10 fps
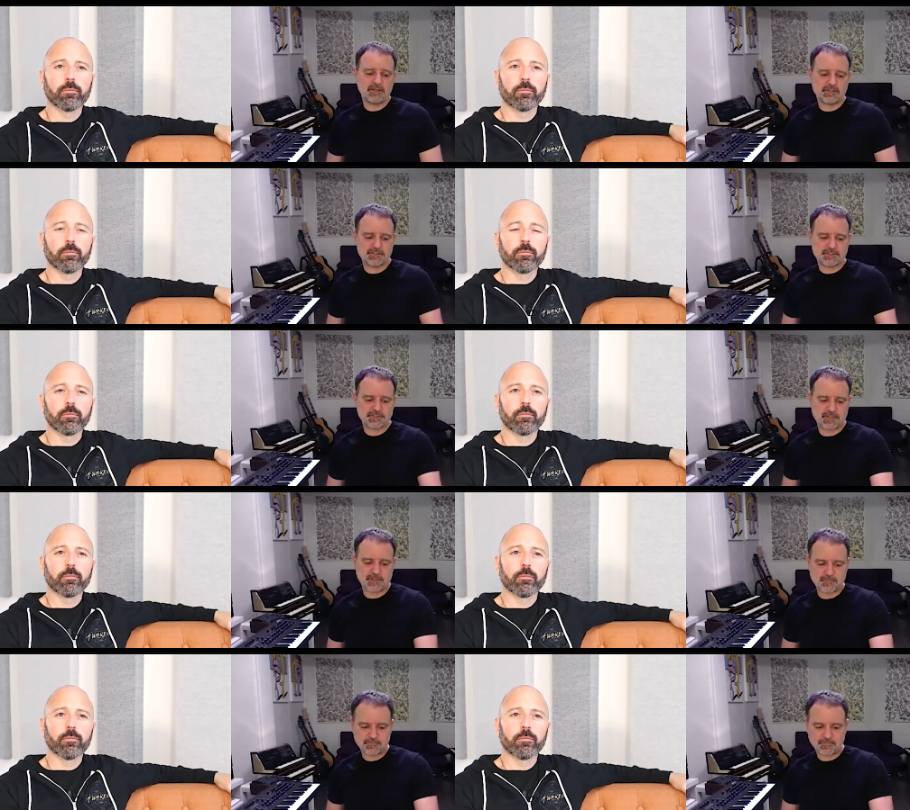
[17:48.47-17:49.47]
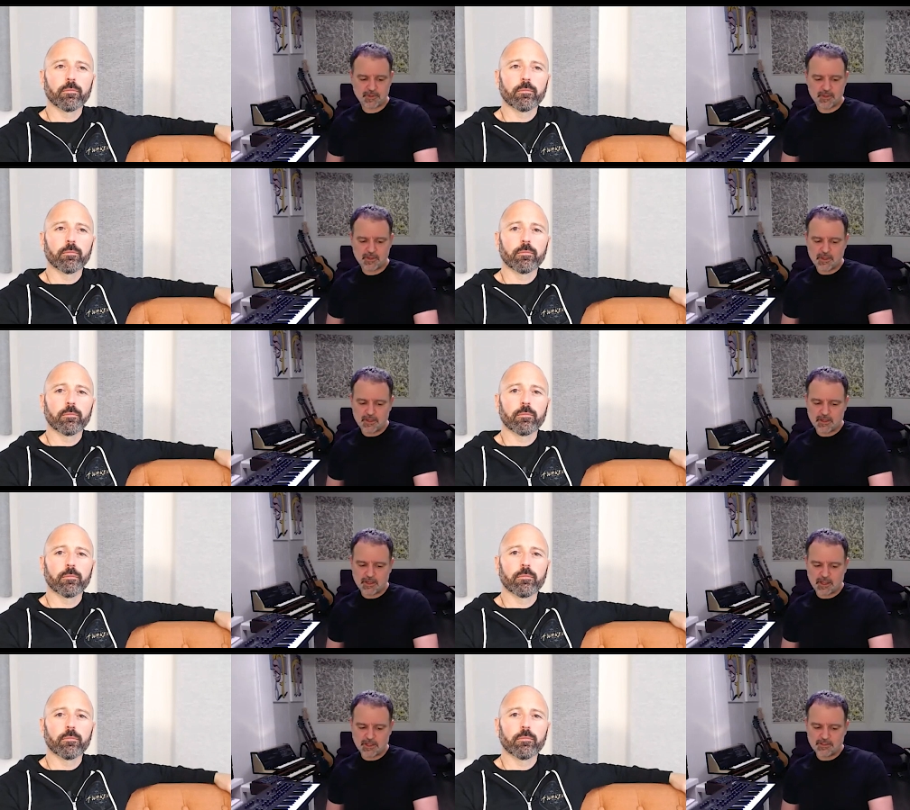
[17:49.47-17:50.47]
Speaker 1: because um,
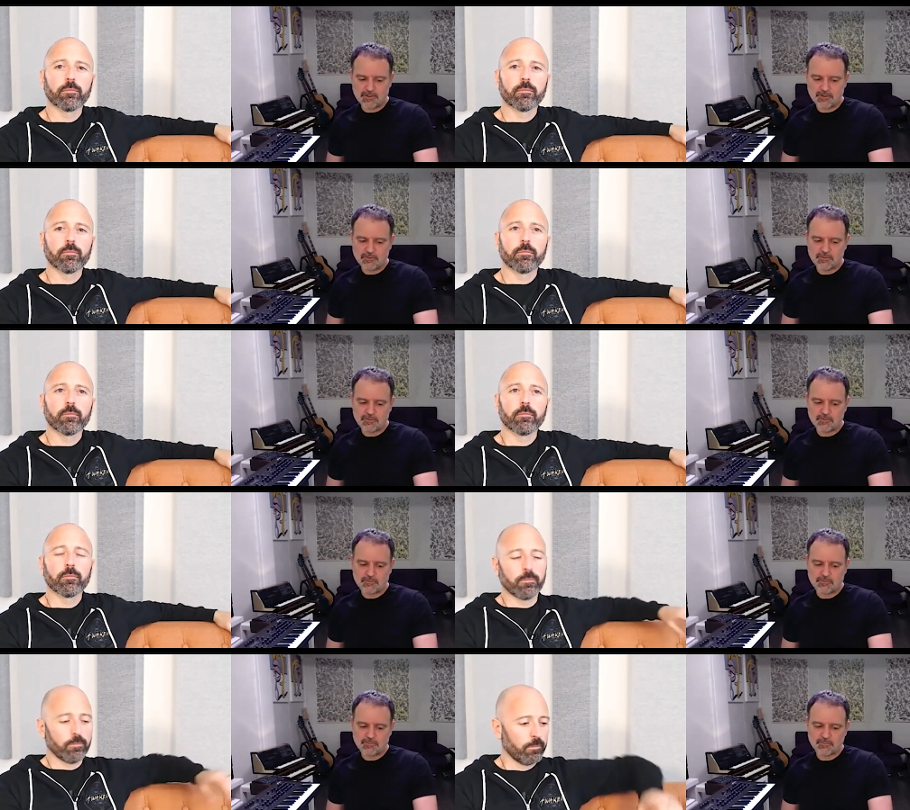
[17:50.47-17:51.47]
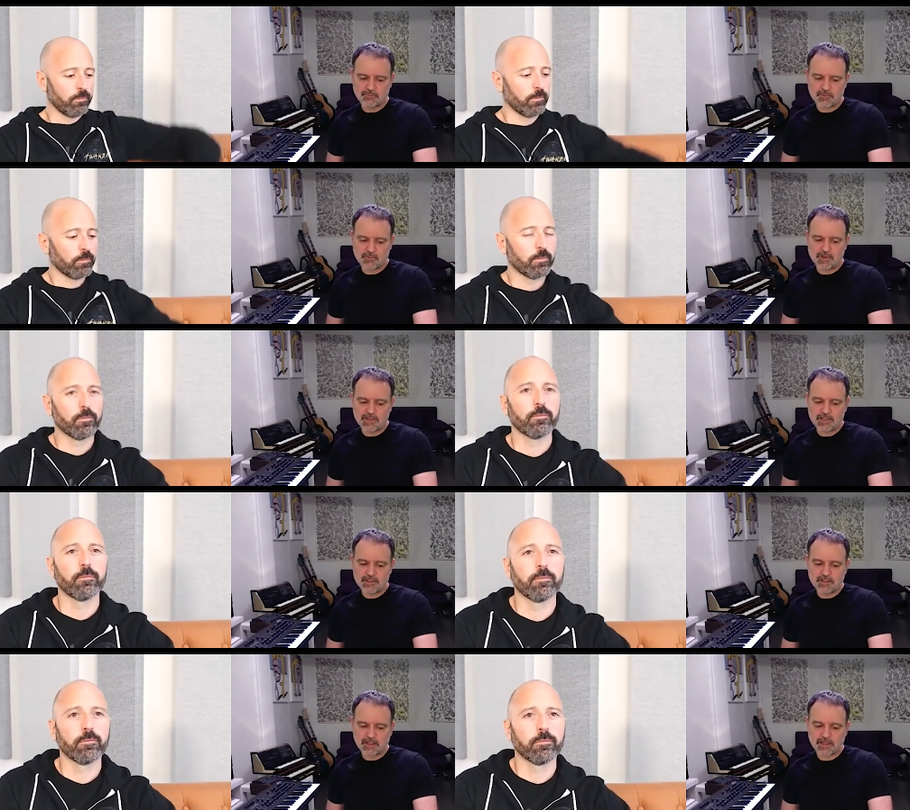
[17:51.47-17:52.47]
I know we
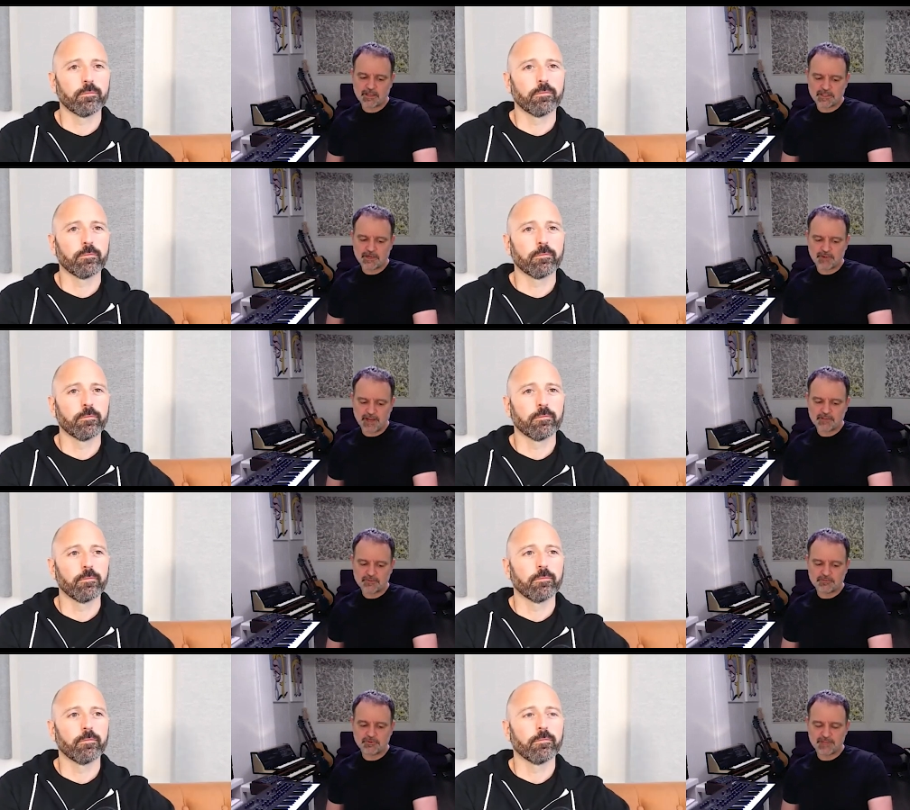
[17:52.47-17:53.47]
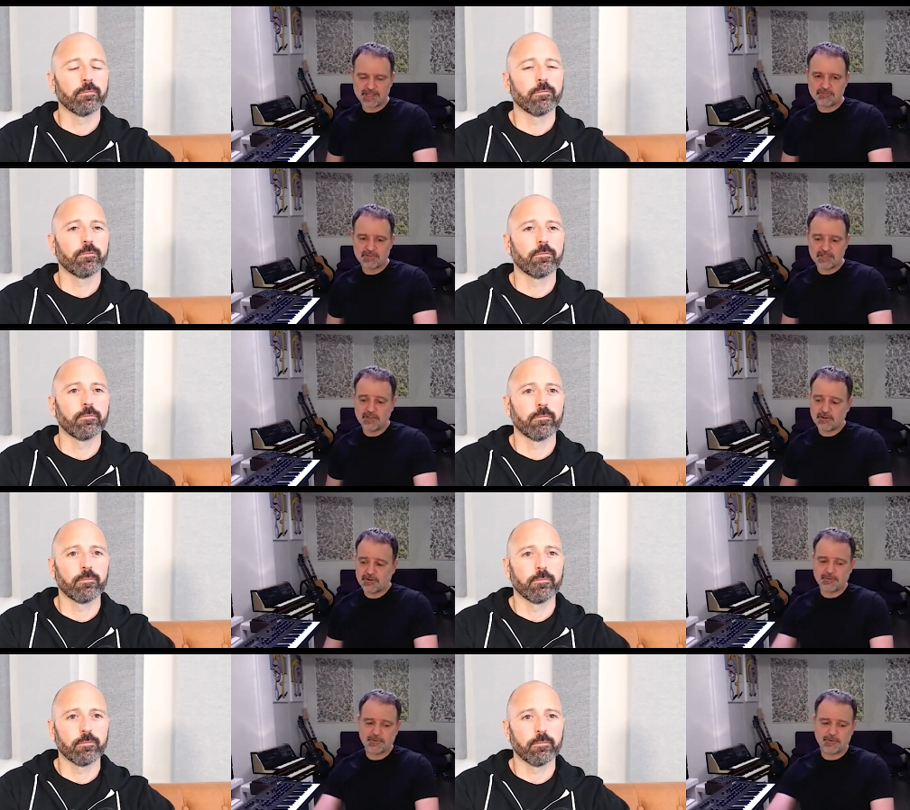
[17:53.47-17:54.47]
needed like a director for that
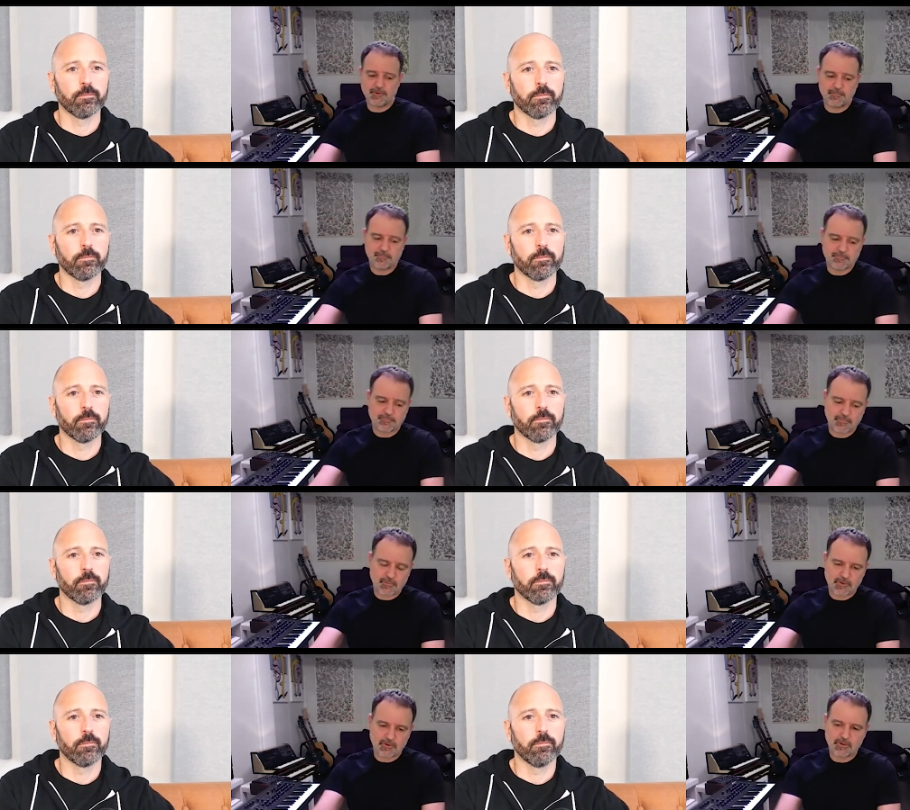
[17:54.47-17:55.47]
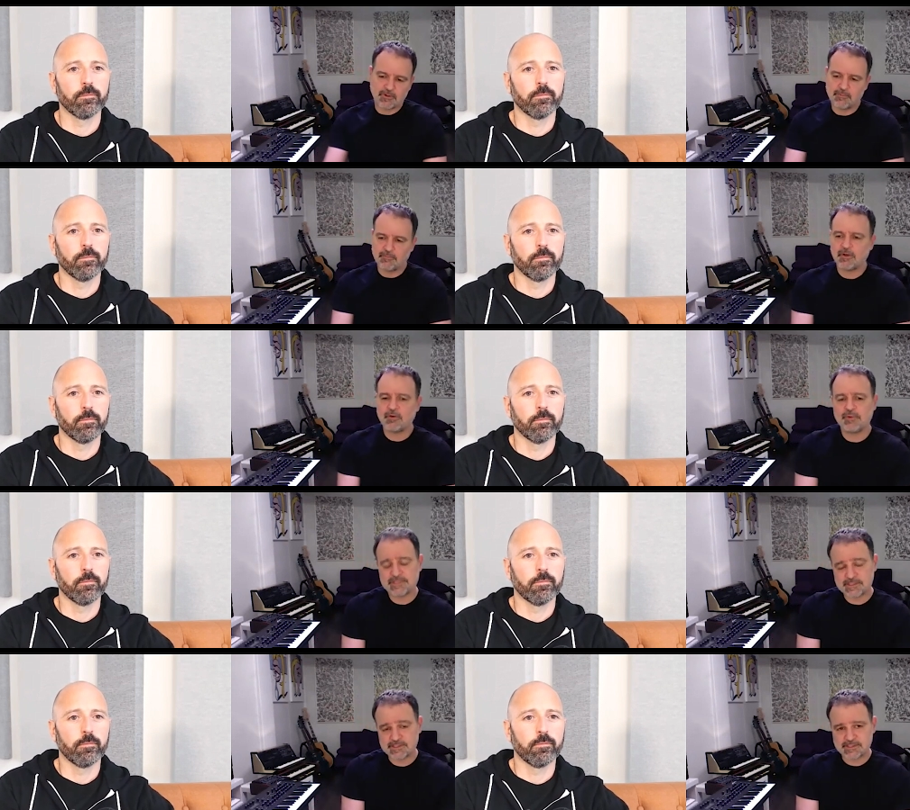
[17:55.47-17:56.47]
video um, um, who
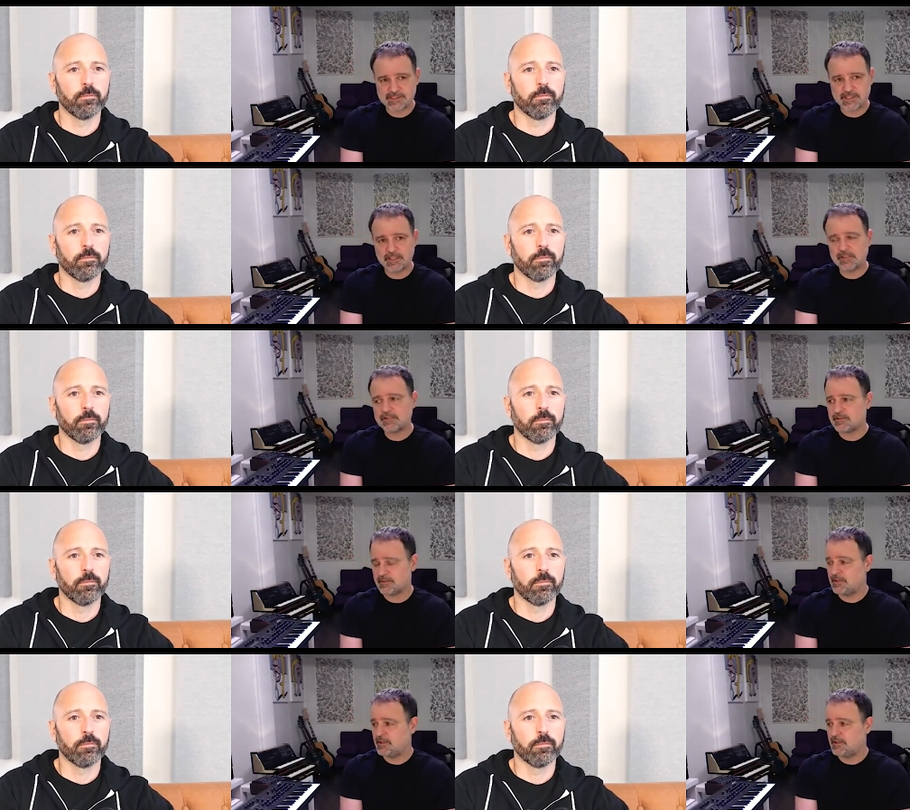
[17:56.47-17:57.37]
is skilled.